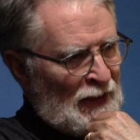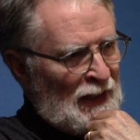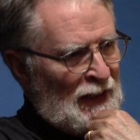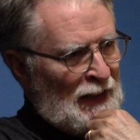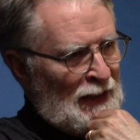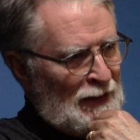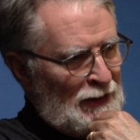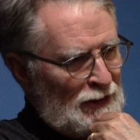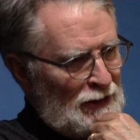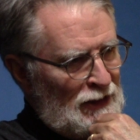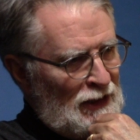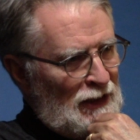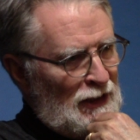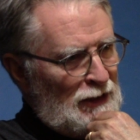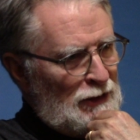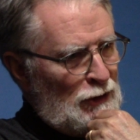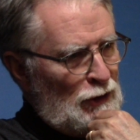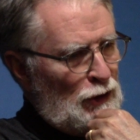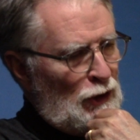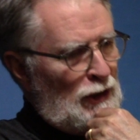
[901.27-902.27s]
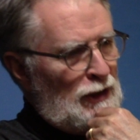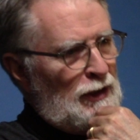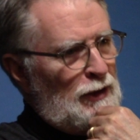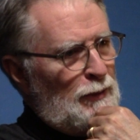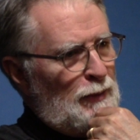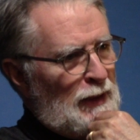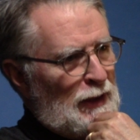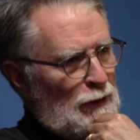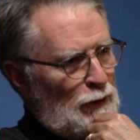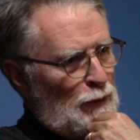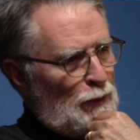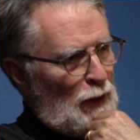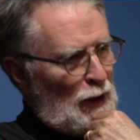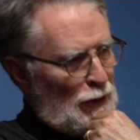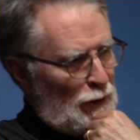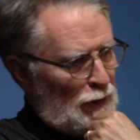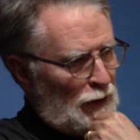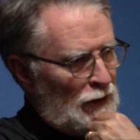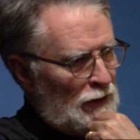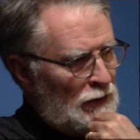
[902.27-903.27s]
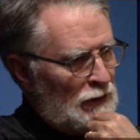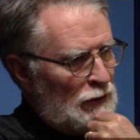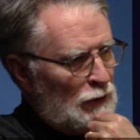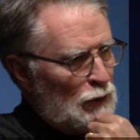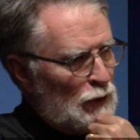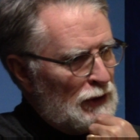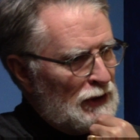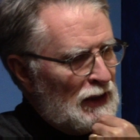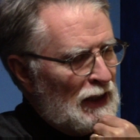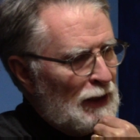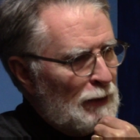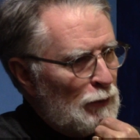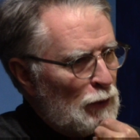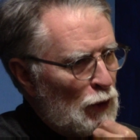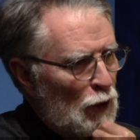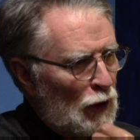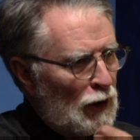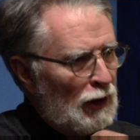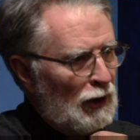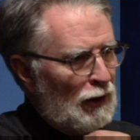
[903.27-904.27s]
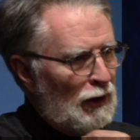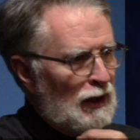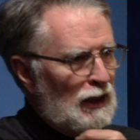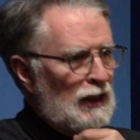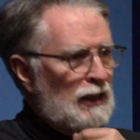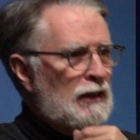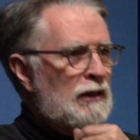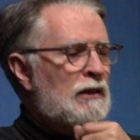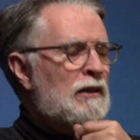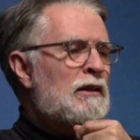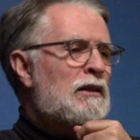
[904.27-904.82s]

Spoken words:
And she got to talking about her mother, who was named Dorothy,